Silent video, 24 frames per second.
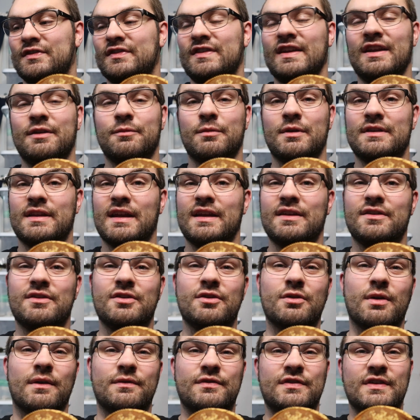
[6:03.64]
seen what they
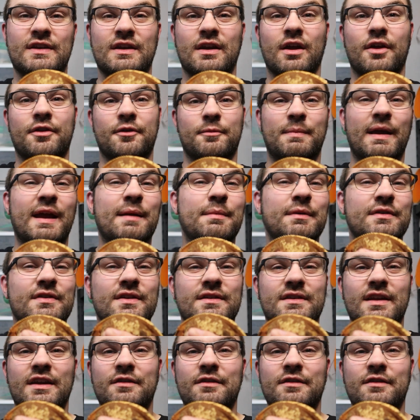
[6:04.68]
do, I've seen other babies that